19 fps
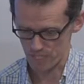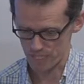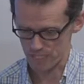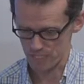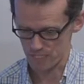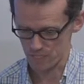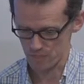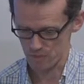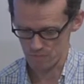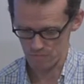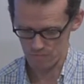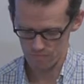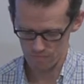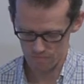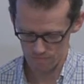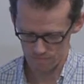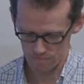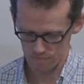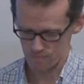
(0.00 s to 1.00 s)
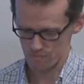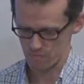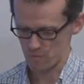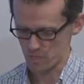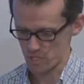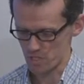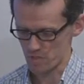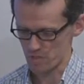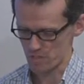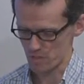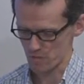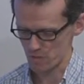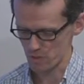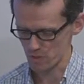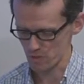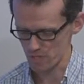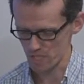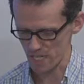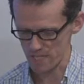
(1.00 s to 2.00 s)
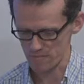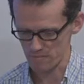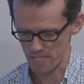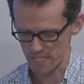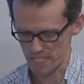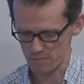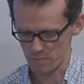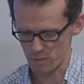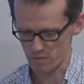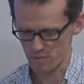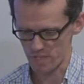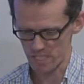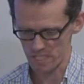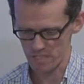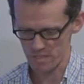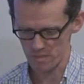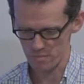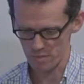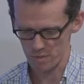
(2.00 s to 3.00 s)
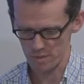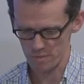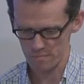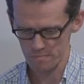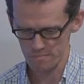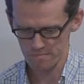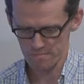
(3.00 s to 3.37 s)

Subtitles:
way to reduce your rule set, make it more reusable.